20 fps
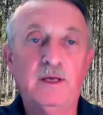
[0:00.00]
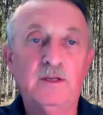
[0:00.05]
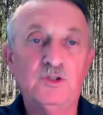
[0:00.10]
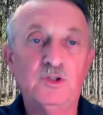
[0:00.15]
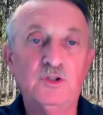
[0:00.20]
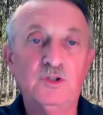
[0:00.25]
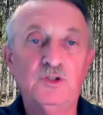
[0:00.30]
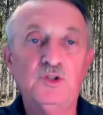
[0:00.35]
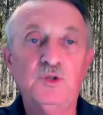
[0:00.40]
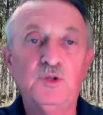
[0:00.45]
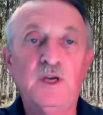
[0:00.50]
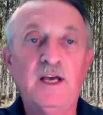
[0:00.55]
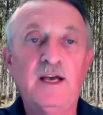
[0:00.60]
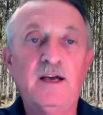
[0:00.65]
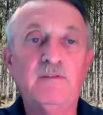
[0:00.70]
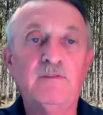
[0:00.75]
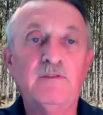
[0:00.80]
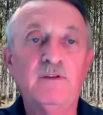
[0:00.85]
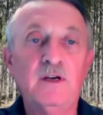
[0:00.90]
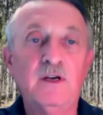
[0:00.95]
so that you
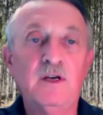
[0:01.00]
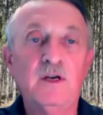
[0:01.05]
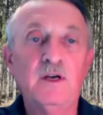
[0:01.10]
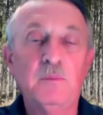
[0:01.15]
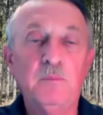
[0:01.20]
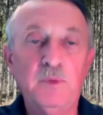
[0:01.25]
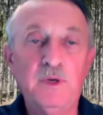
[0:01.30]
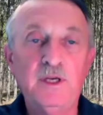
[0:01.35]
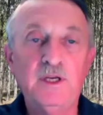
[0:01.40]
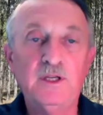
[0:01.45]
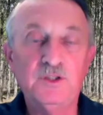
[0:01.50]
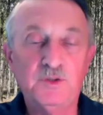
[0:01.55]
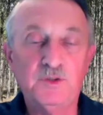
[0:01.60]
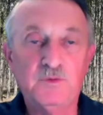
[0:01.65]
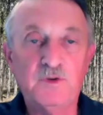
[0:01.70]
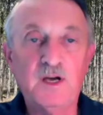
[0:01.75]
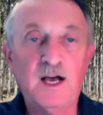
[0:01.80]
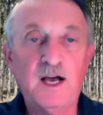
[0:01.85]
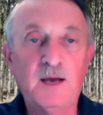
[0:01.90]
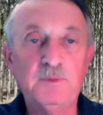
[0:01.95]
have millions of
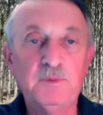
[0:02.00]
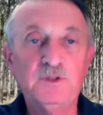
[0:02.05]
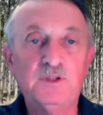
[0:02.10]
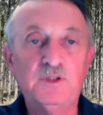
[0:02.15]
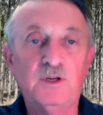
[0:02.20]
copies